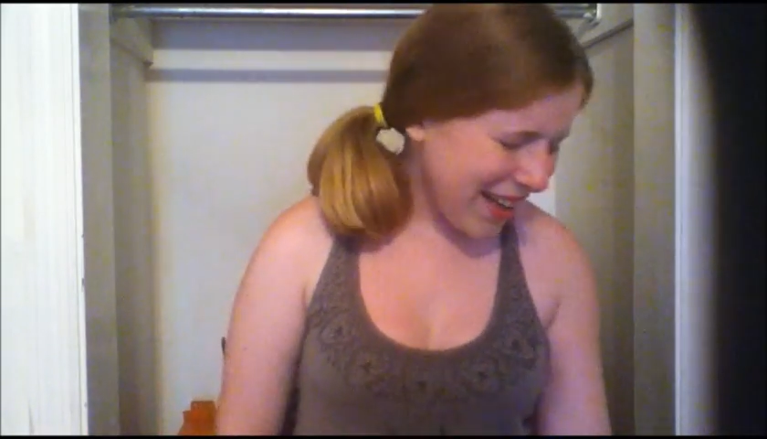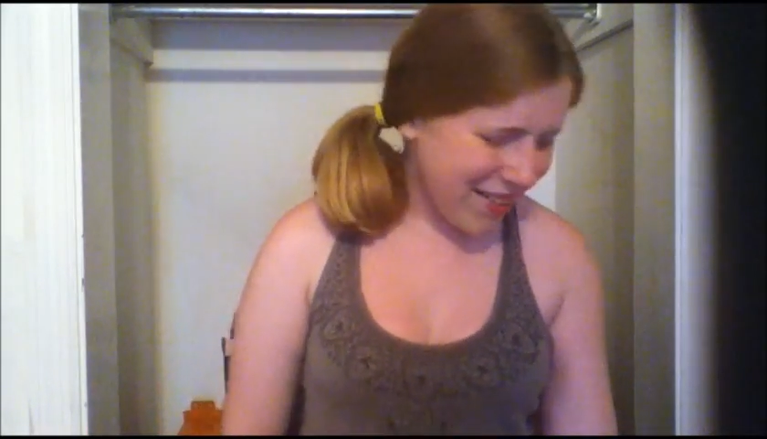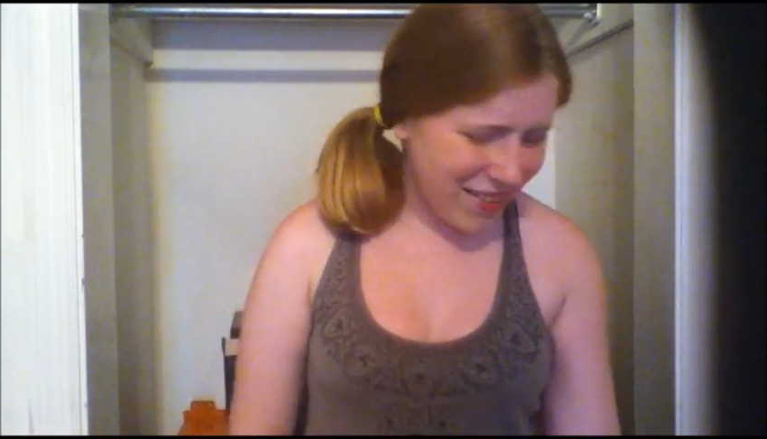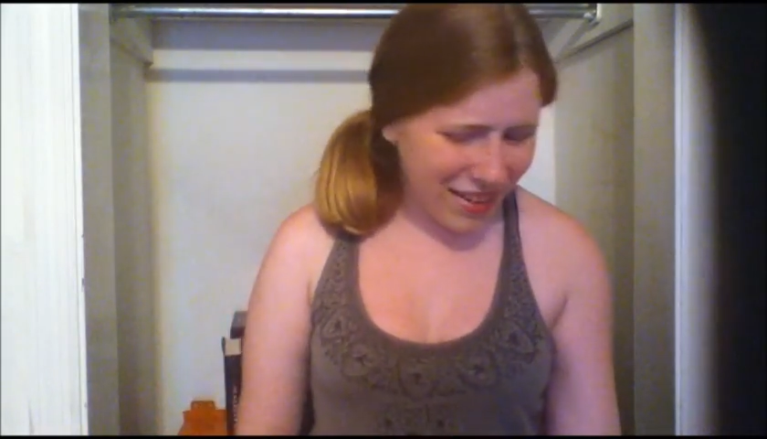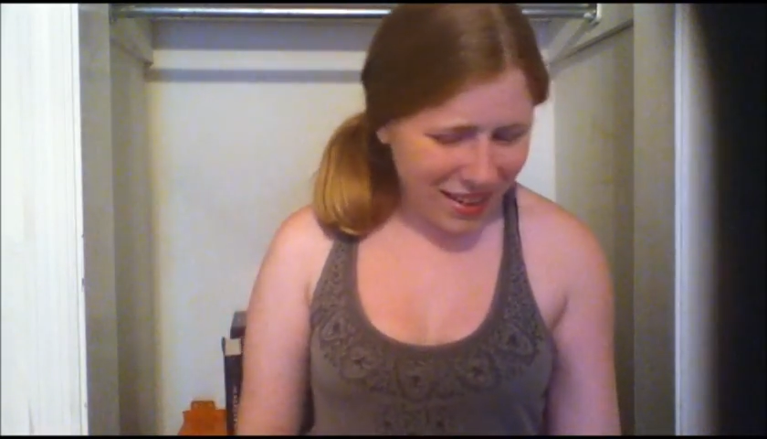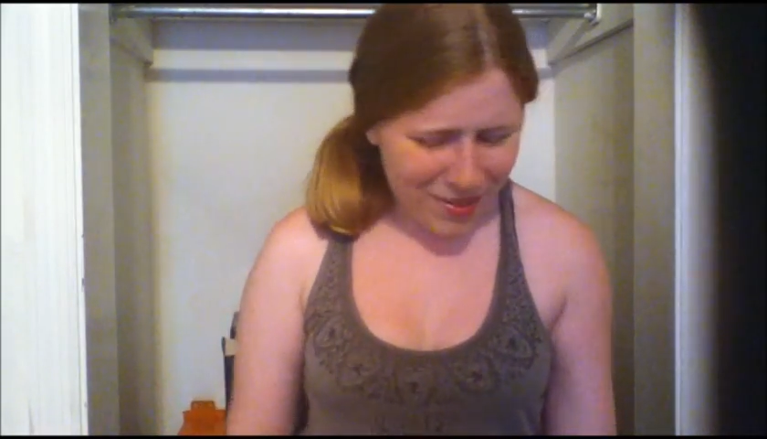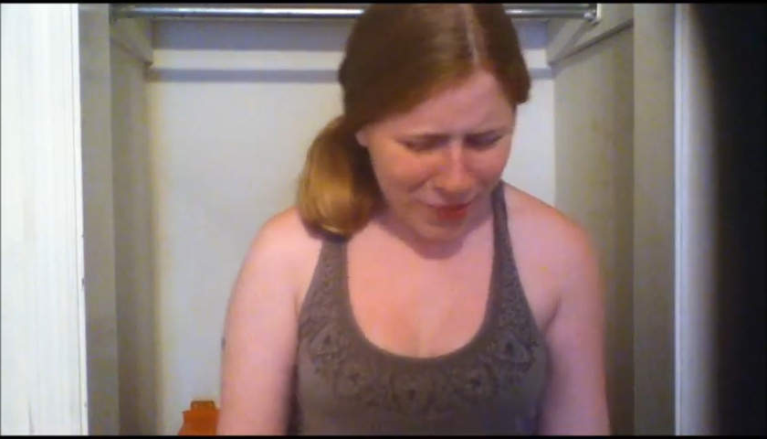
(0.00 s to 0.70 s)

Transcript: Even though they